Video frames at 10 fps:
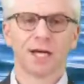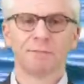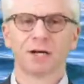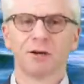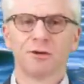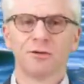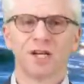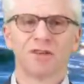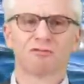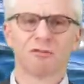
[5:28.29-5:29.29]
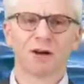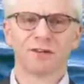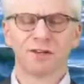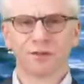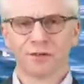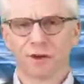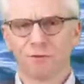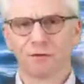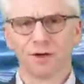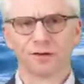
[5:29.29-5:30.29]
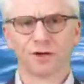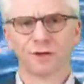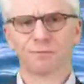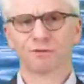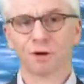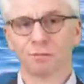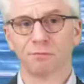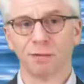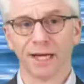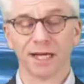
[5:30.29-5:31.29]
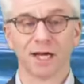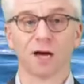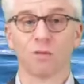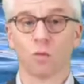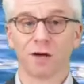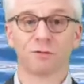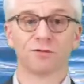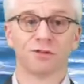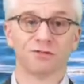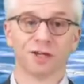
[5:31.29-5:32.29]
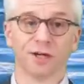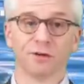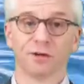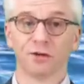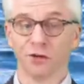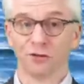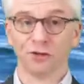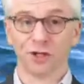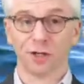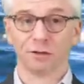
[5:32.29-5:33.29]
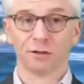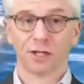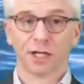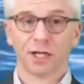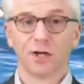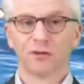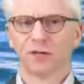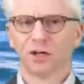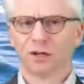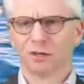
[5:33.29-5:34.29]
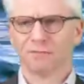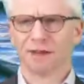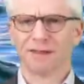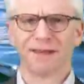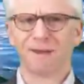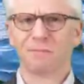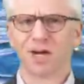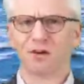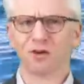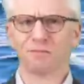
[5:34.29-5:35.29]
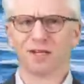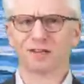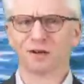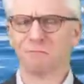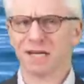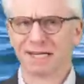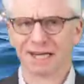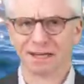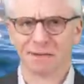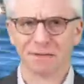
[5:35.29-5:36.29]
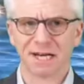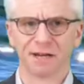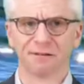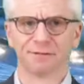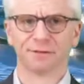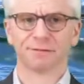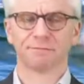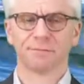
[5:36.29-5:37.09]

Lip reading: But Luke is writing to Theophilus, who is probably a well-to-do non-Jew, to whom that might not be so immediately meaningful.